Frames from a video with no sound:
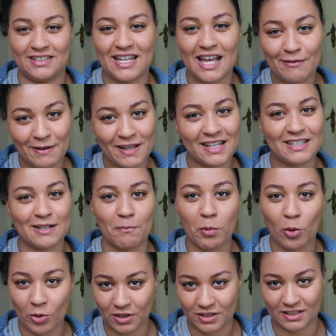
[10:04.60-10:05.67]
saving is
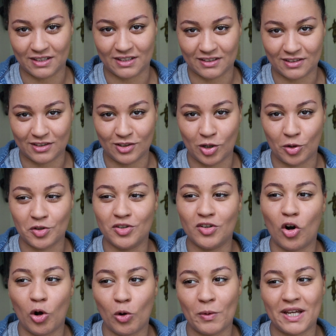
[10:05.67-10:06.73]
important you know you
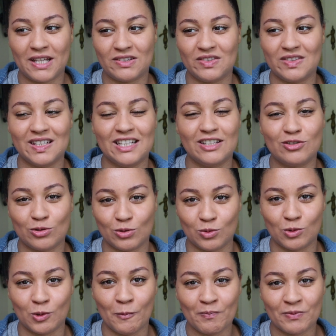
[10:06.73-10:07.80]
always need
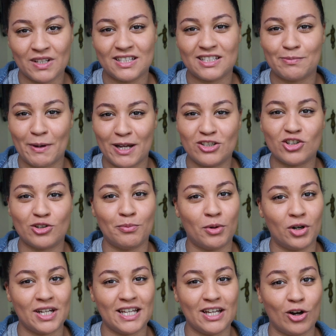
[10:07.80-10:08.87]
to spend your
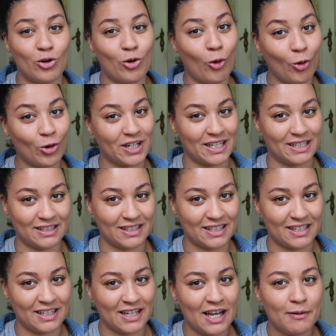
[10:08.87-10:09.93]
money
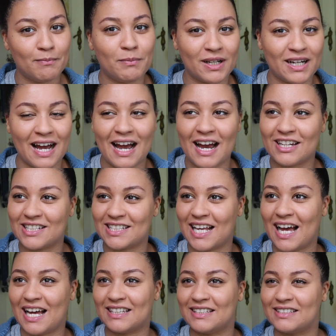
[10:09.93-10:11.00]
accordingly but i just
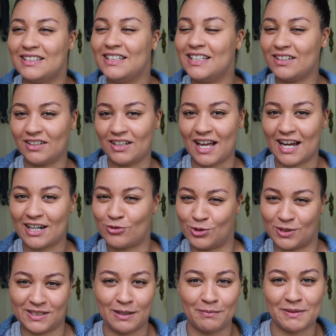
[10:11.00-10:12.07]
had this little
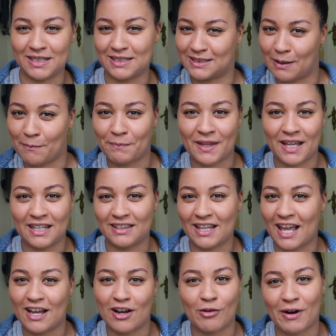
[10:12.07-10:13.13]
extra something something
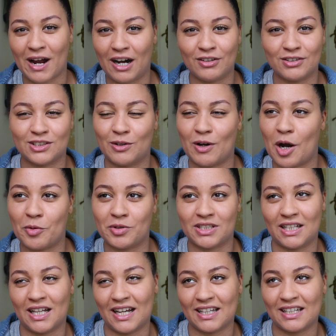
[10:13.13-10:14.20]
laying around so i
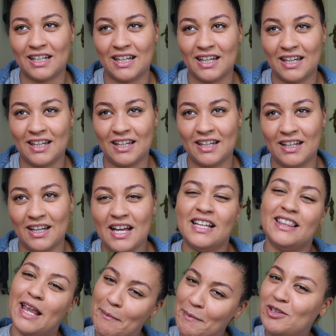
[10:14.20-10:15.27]
was like
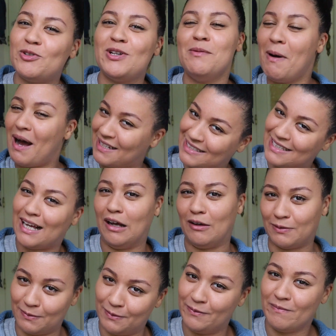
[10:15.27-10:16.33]
let me treat
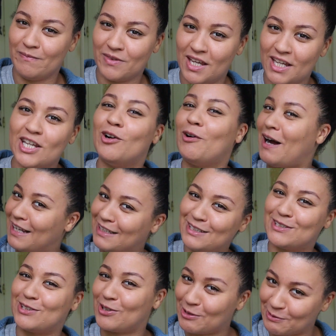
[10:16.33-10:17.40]
myself you know, I
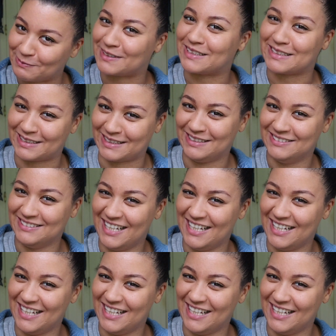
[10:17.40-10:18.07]
deserve this.